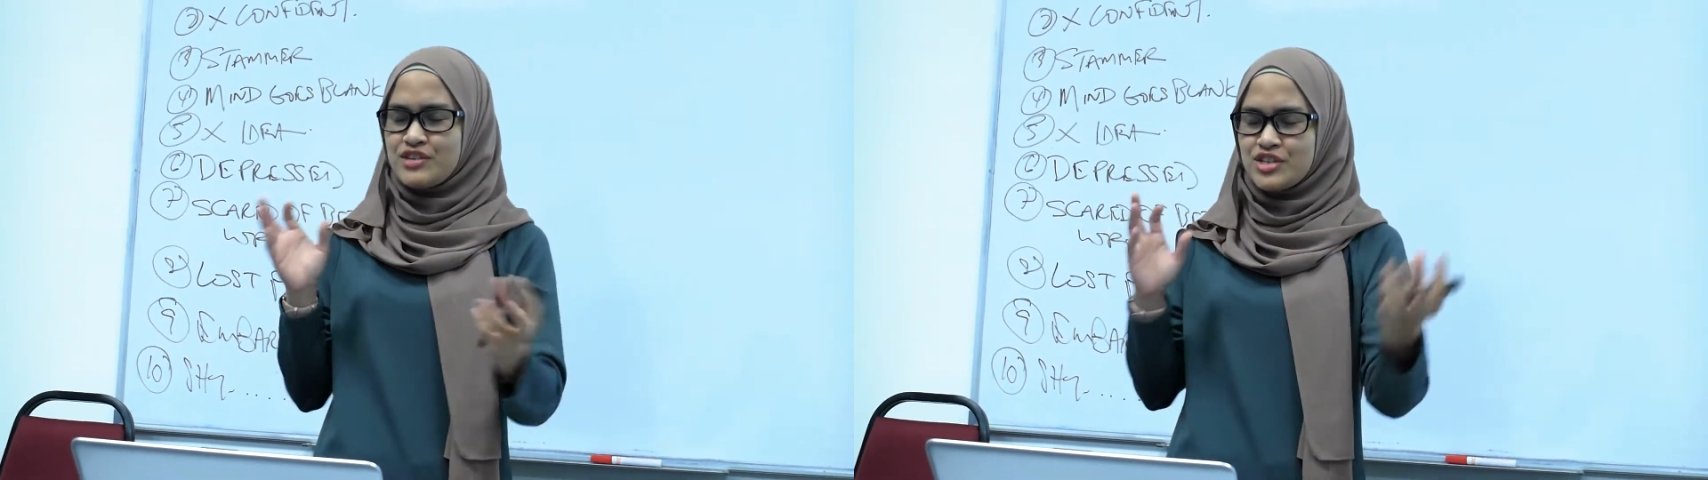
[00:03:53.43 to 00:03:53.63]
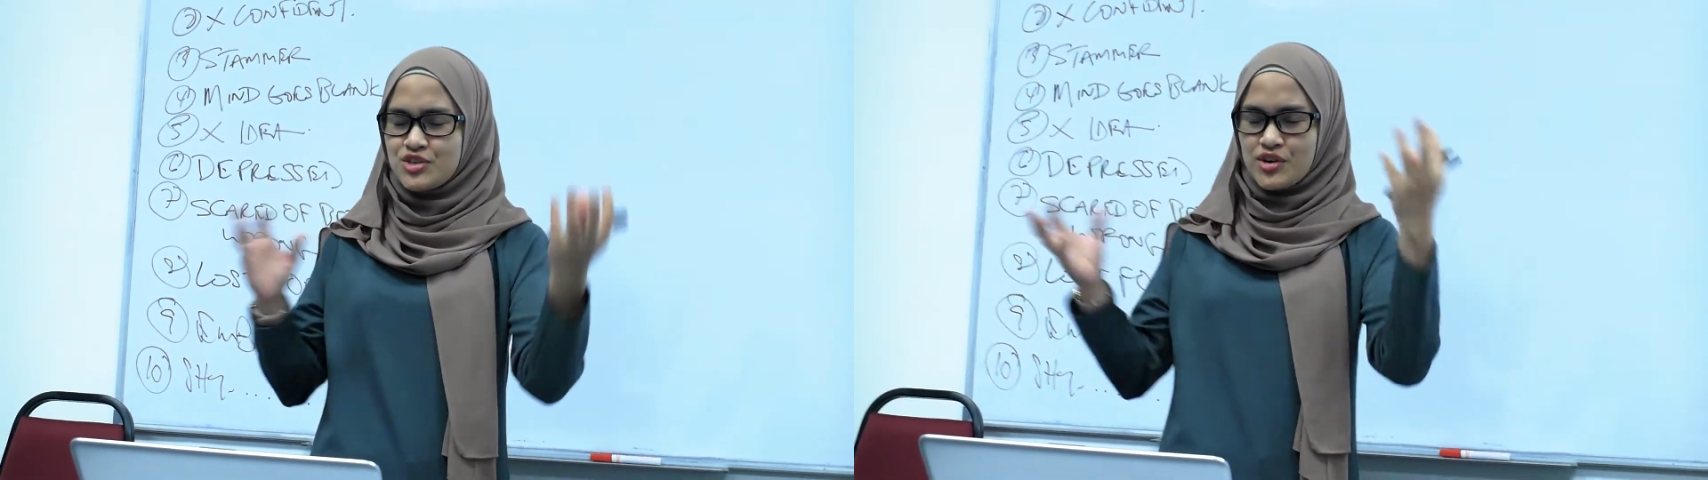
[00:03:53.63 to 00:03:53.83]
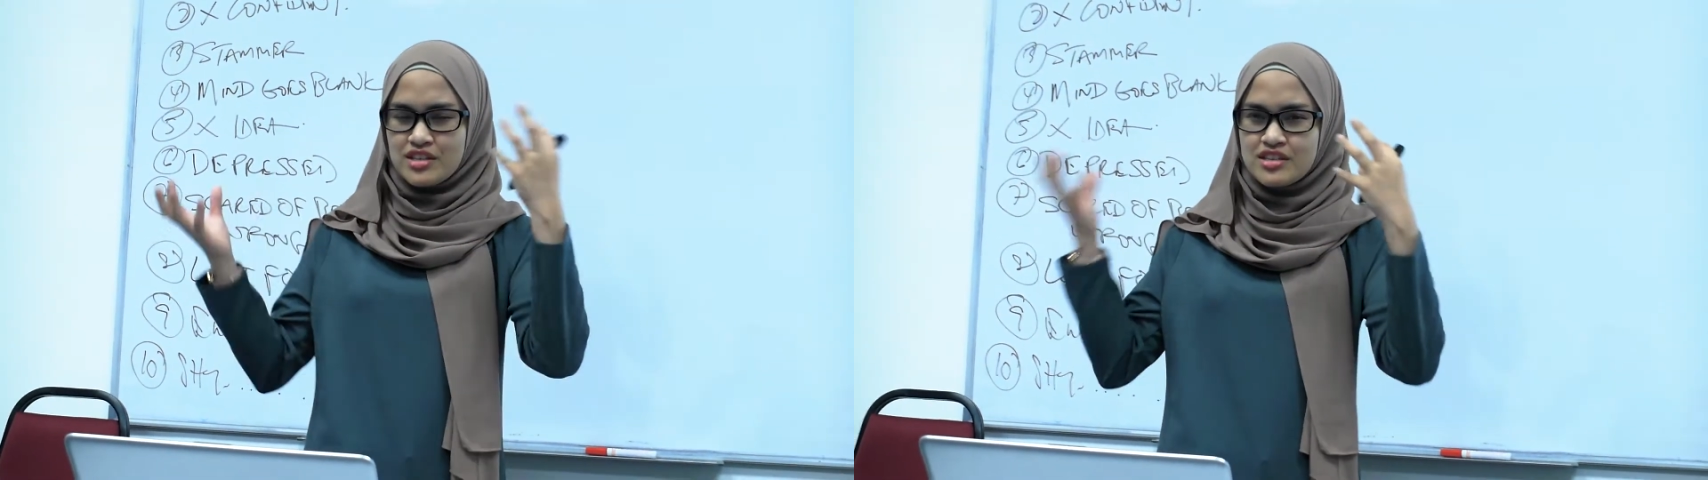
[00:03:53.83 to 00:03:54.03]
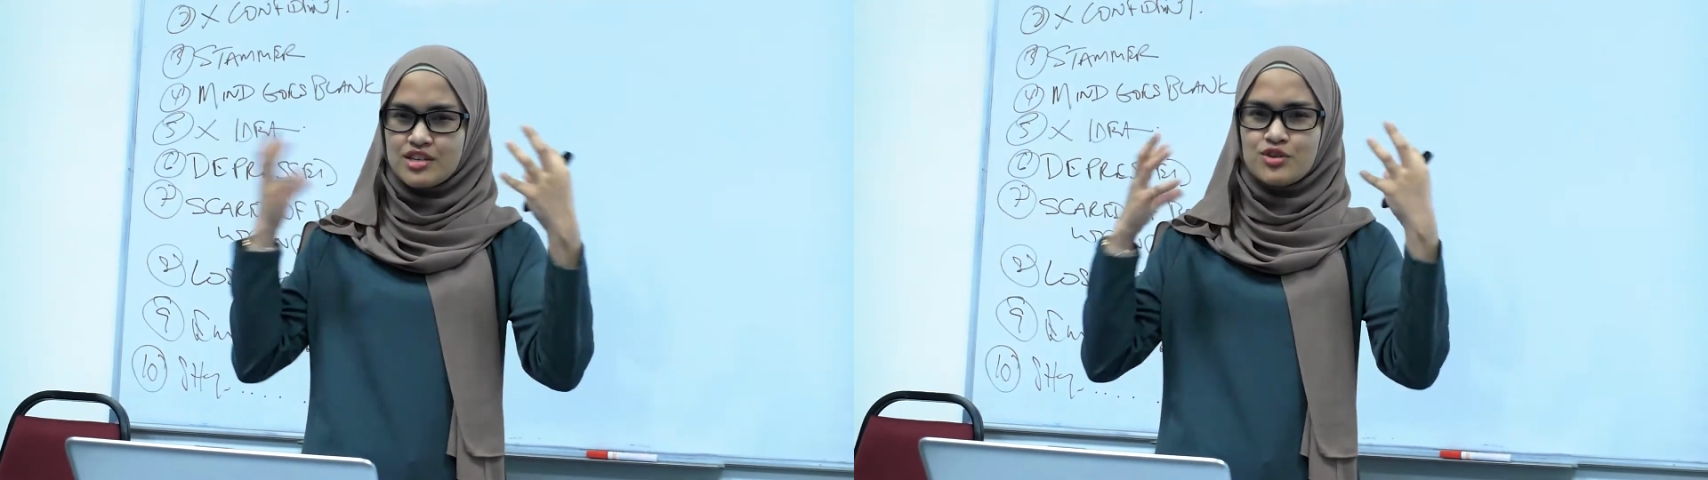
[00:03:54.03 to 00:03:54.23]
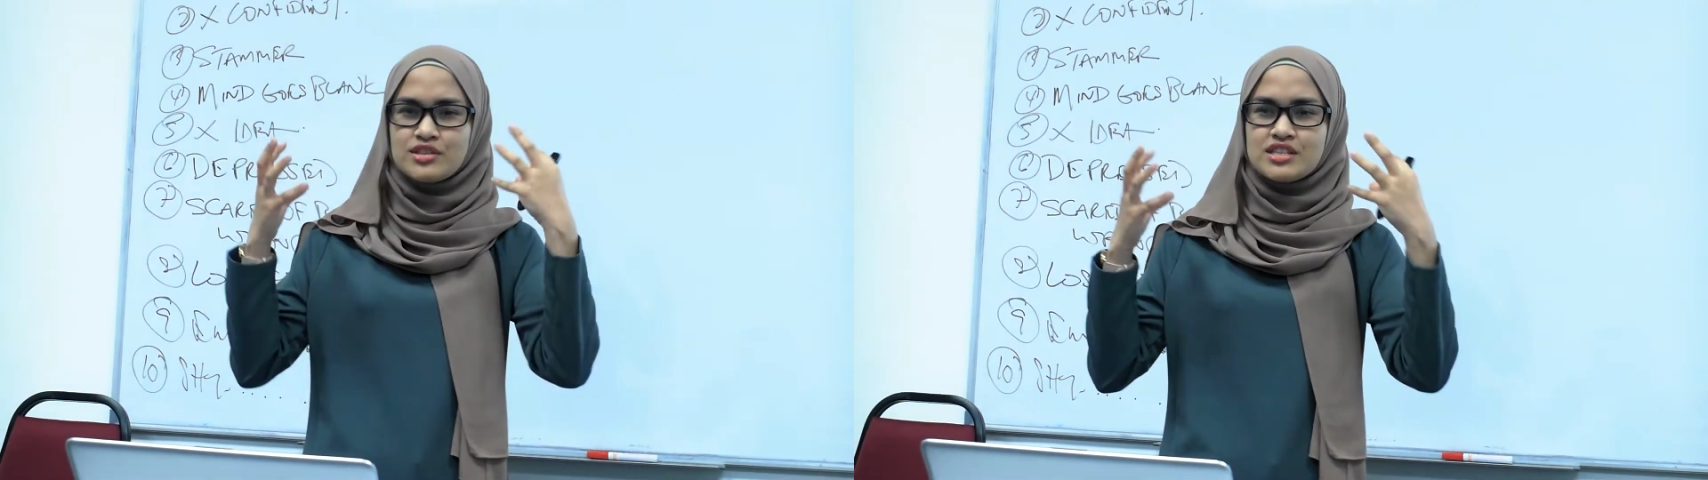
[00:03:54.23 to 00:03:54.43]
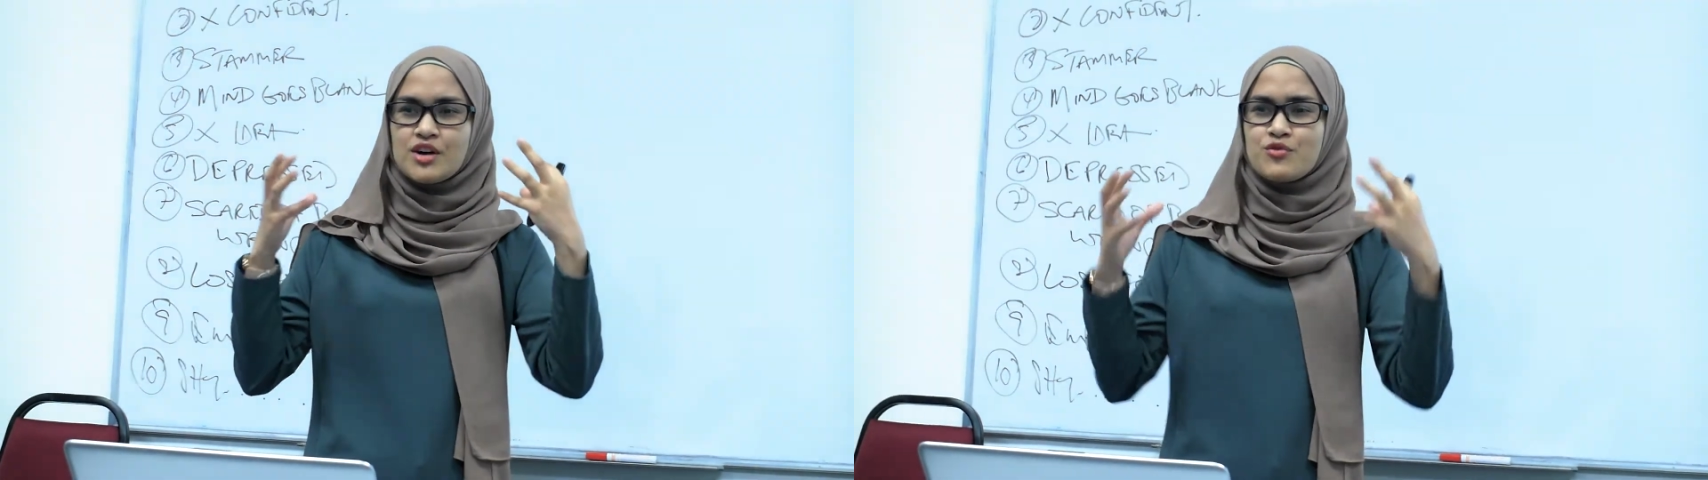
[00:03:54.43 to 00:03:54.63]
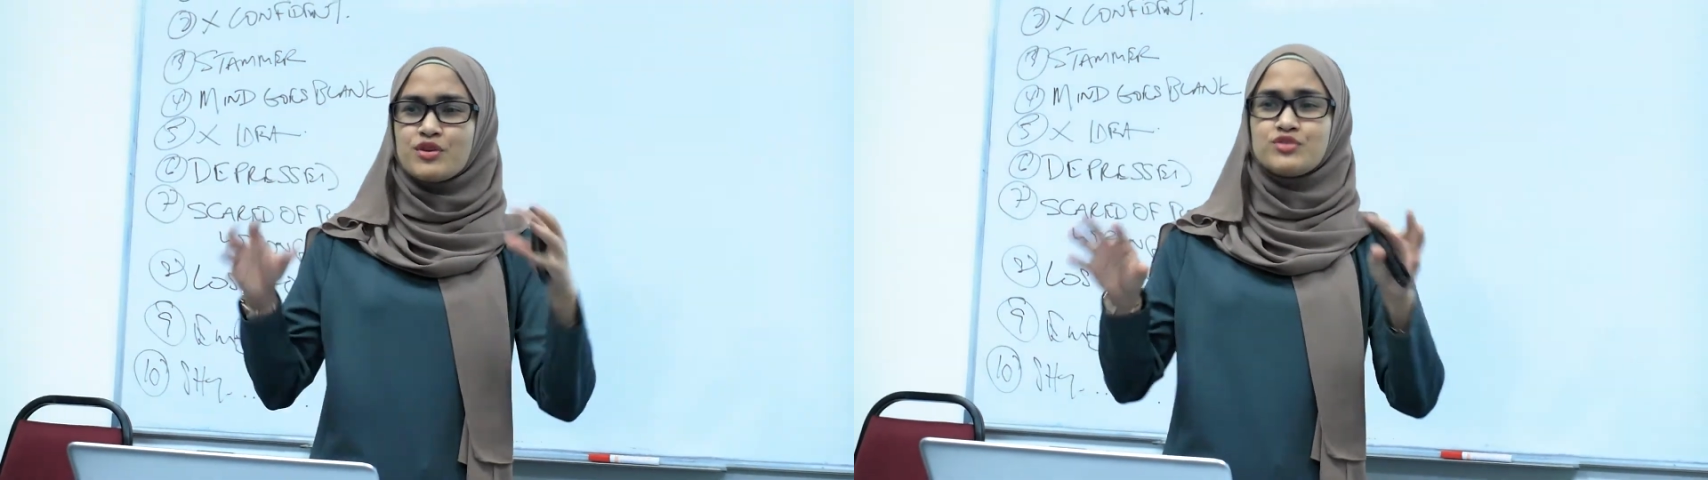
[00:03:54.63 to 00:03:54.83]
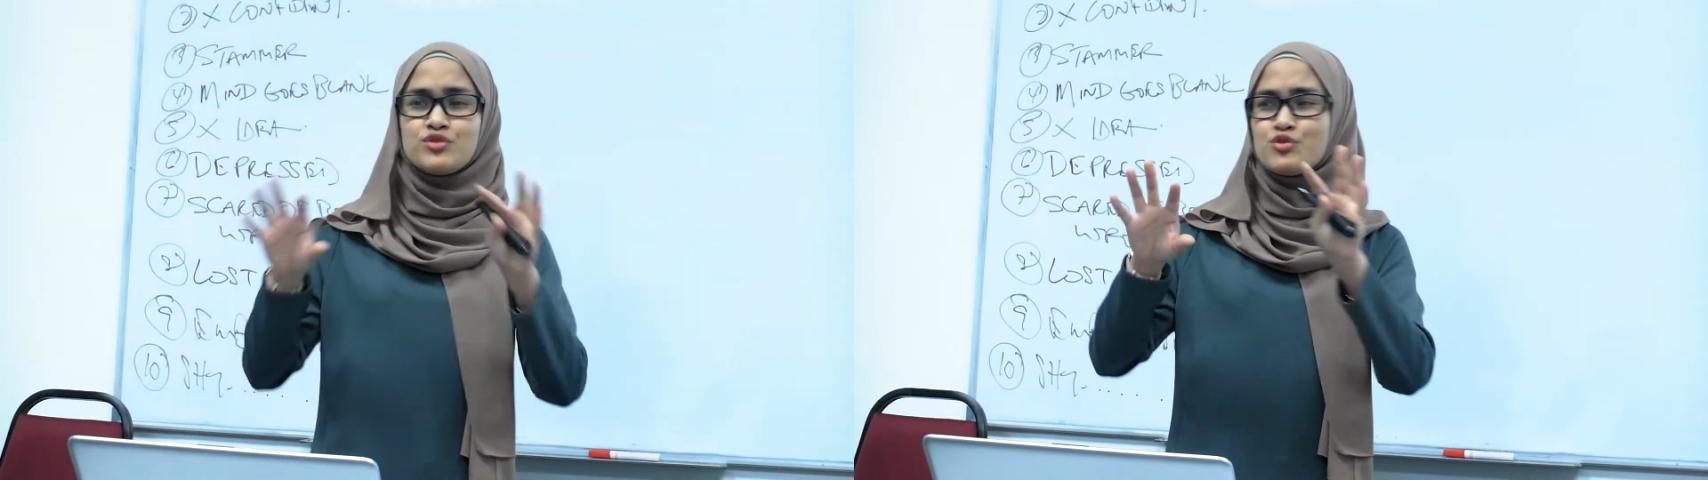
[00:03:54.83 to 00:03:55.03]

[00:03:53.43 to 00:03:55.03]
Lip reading: distracted yourself with